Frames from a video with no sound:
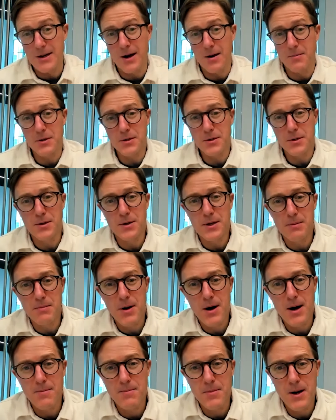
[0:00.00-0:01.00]
opportunity
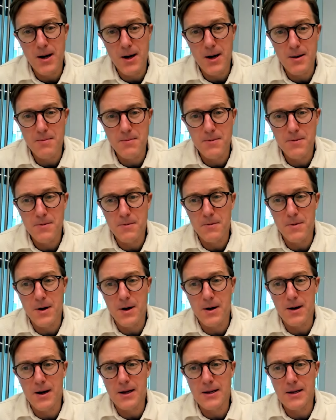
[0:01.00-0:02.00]
pop up
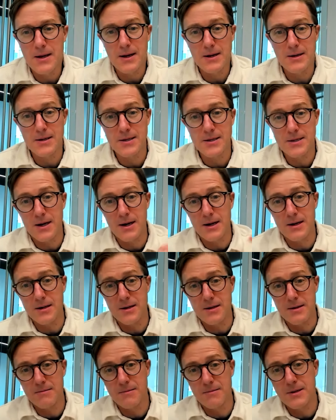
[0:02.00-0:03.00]
where I, I decided to,
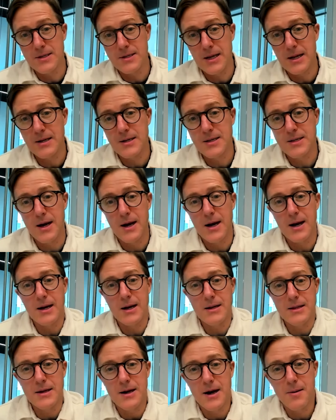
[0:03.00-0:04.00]
to set
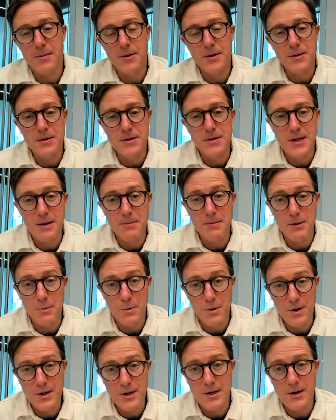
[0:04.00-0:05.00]
aside the opportunities I've
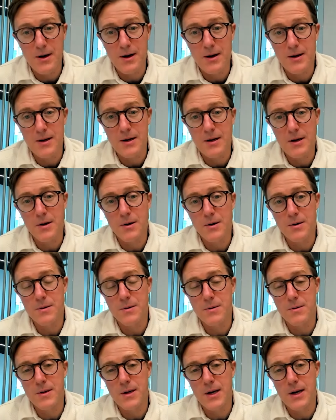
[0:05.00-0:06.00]
been working on and
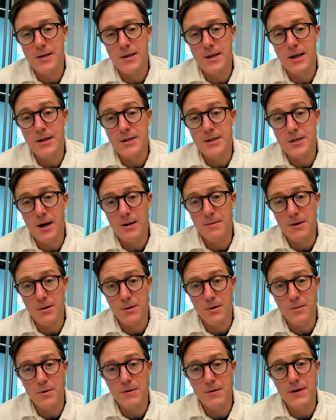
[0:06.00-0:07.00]
go uh, take a job in
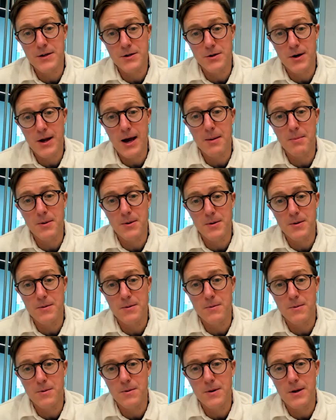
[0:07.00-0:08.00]
corporate venture capital
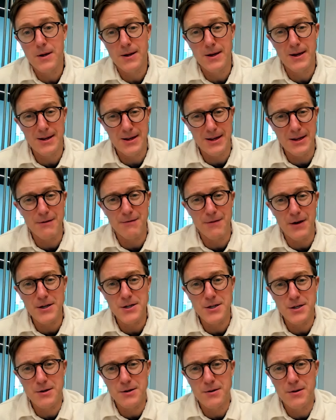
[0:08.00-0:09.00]
and
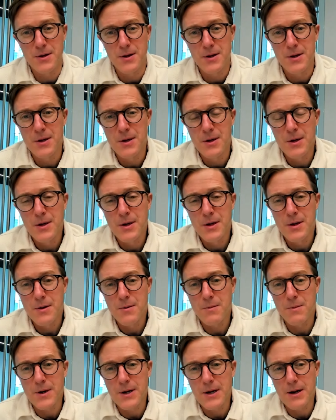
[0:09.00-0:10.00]
innovation,
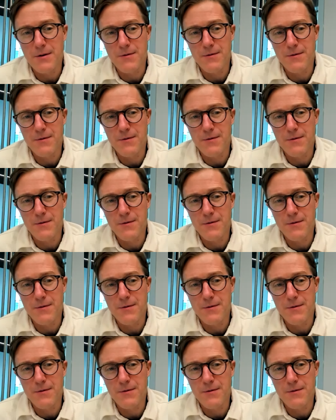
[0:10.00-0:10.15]
working at